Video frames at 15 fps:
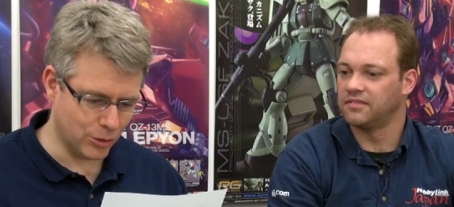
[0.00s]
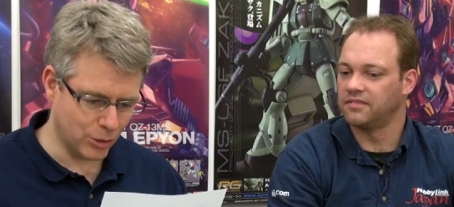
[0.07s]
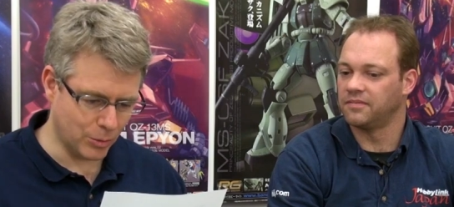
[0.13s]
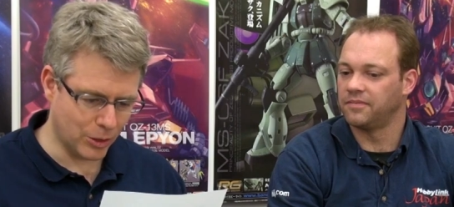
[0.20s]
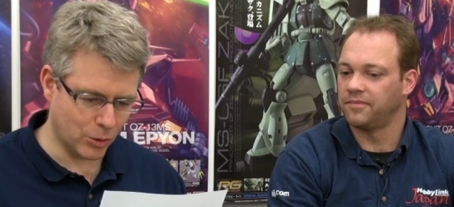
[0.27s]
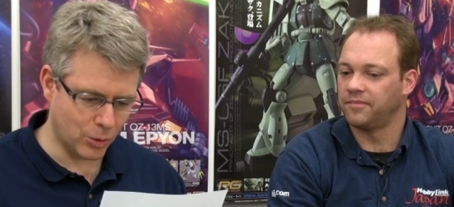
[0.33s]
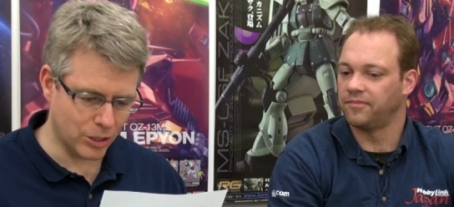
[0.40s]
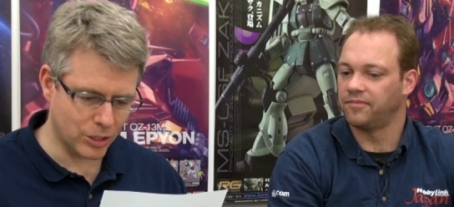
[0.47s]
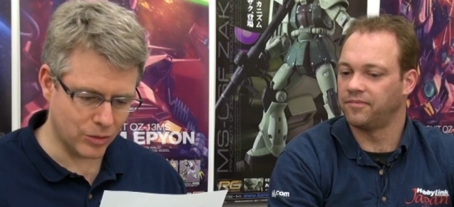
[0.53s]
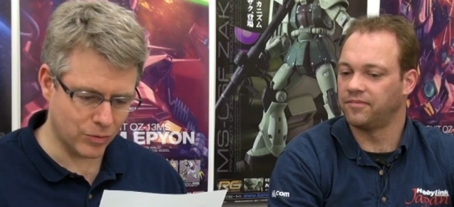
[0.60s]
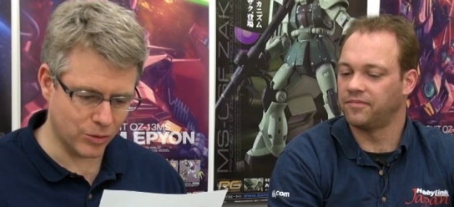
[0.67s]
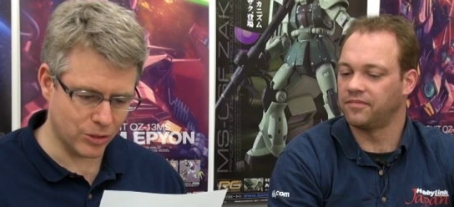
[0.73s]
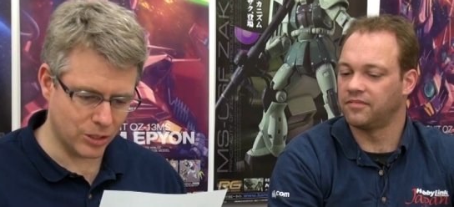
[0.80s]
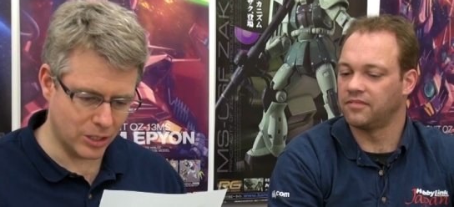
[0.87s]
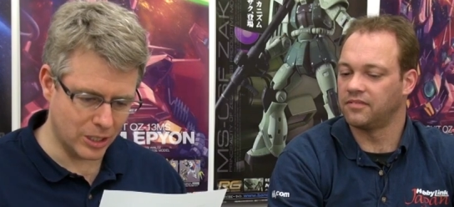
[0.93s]
Speaker 1: So my question for
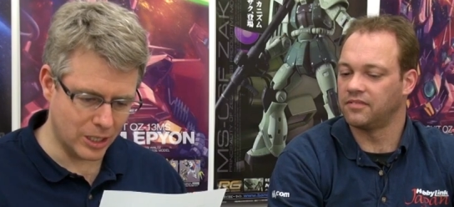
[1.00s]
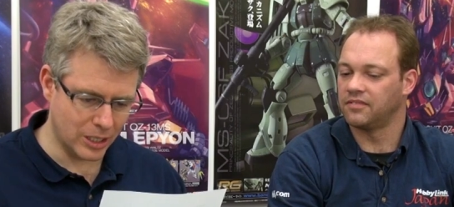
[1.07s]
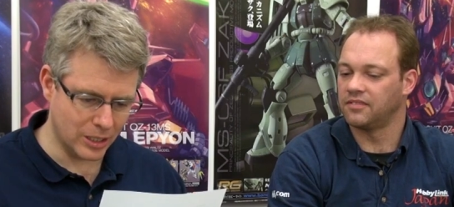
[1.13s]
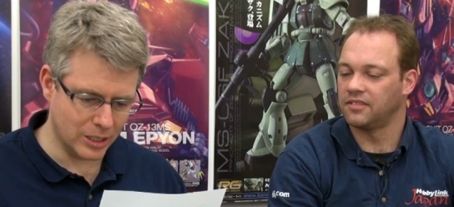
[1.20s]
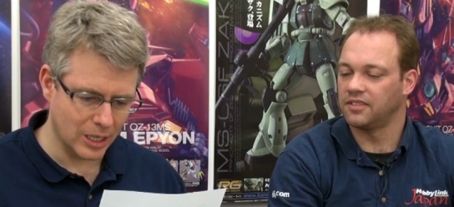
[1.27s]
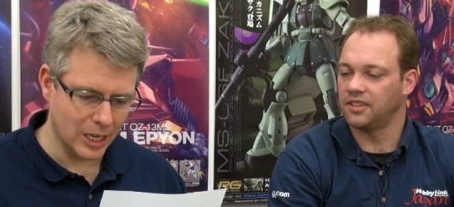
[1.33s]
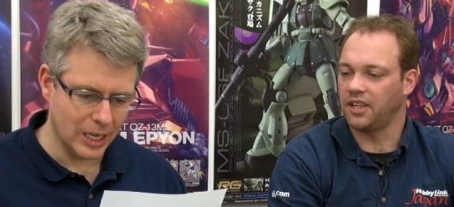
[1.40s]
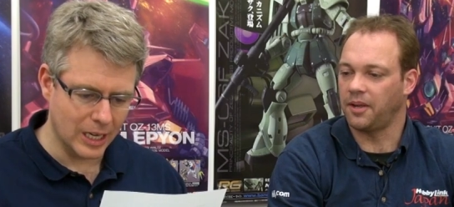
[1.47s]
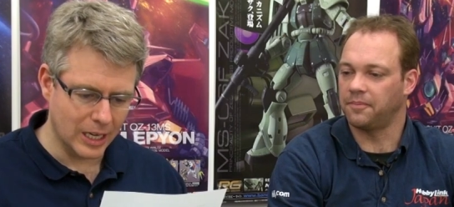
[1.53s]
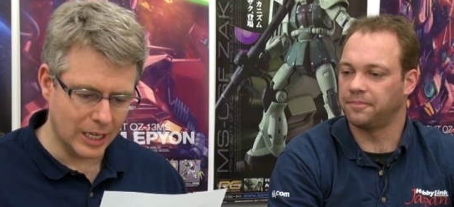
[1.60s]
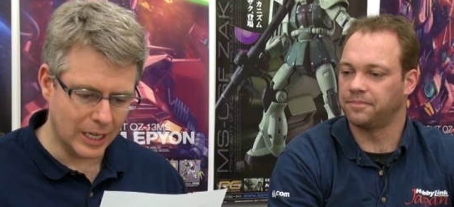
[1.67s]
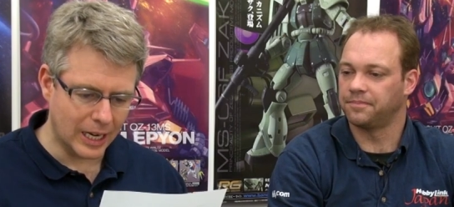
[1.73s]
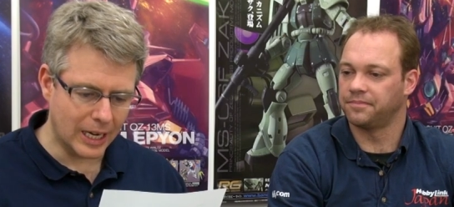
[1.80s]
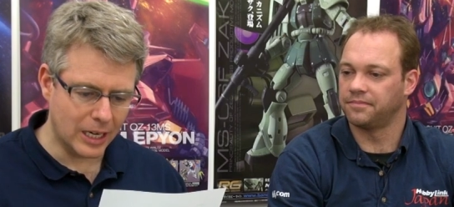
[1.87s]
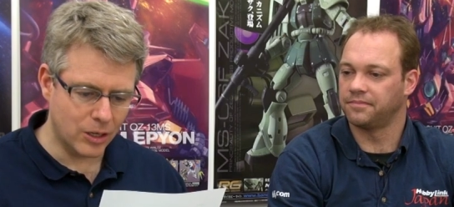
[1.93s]
Sid is,
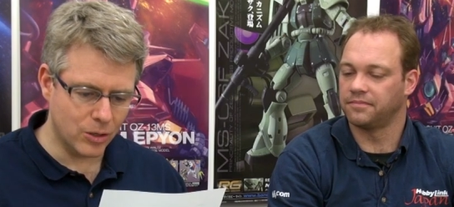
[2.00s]
can I